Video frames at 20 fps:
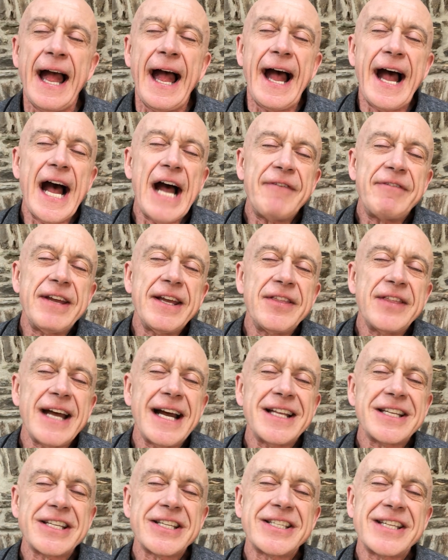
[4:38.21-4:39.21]
having
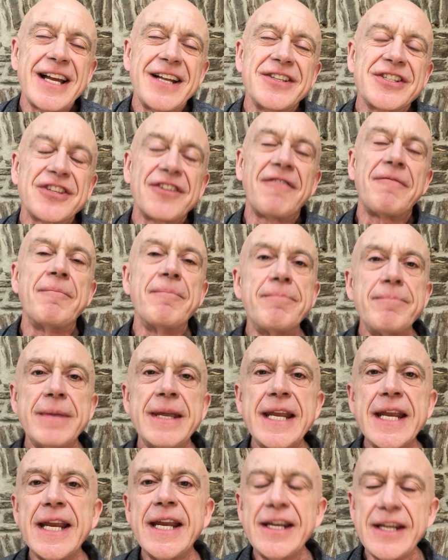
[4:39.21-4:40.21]
that sense of
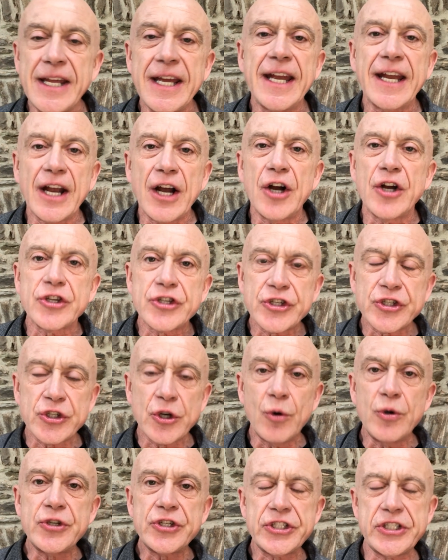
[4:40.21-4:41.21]
meaning
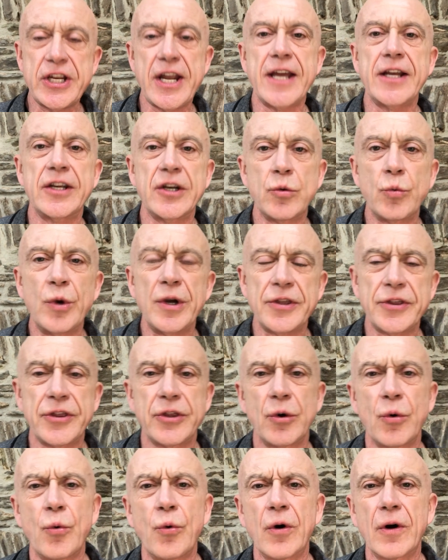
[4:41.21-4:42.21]
associated with
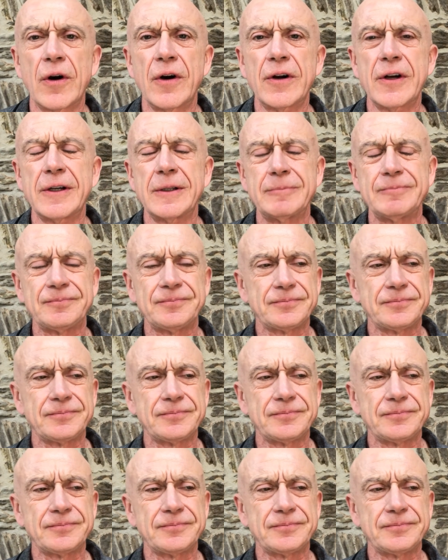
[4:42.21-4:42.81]
the work.